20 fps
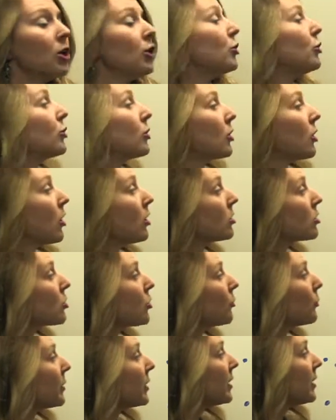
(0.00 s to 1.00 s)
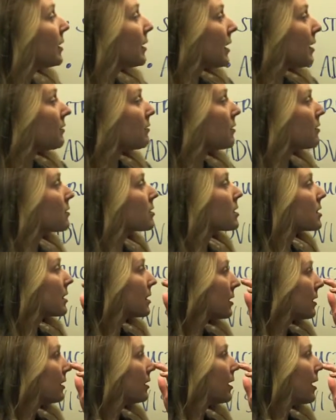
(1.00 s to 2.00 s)
You can also be an
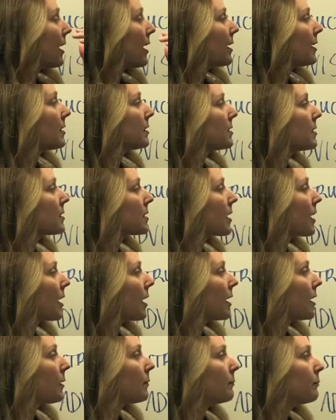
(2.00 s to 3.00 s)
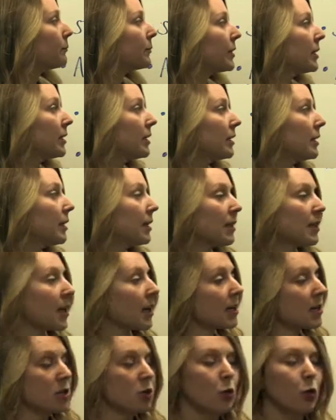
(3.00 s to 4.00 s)
LLC and um, be an
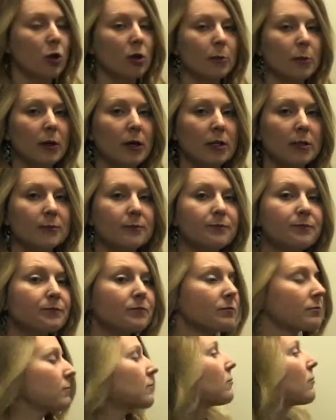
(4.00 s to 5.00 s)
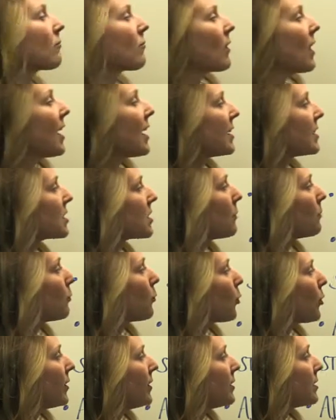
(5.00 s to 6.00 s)
S Corp at some
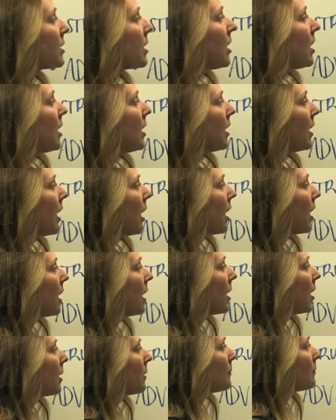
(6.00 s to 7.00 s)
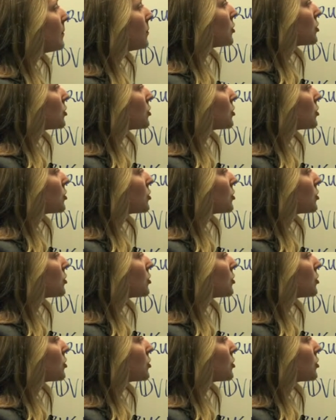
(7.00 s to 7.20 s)
point. Um,